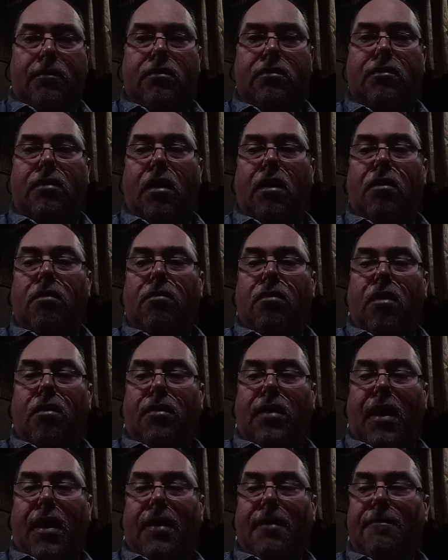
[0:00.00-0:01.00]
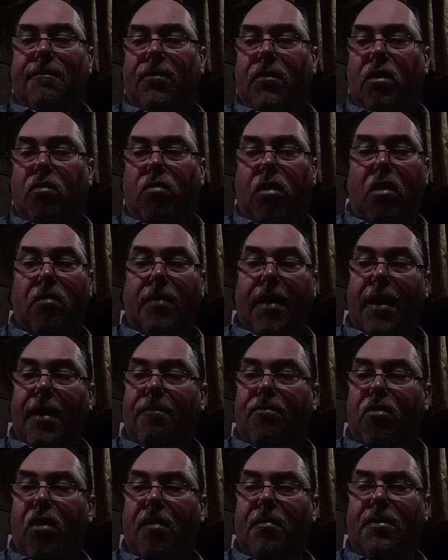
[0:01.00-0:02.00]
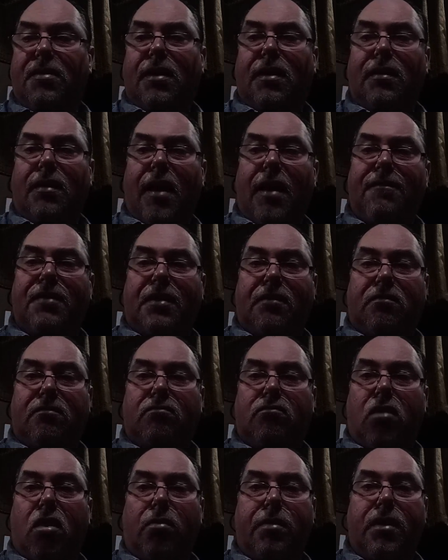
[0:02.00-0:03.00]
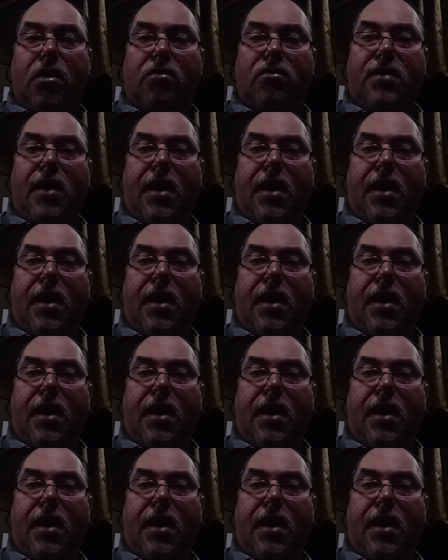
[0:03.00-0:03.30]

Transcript: So, okay, well, my appointment's at 11. Well, we don't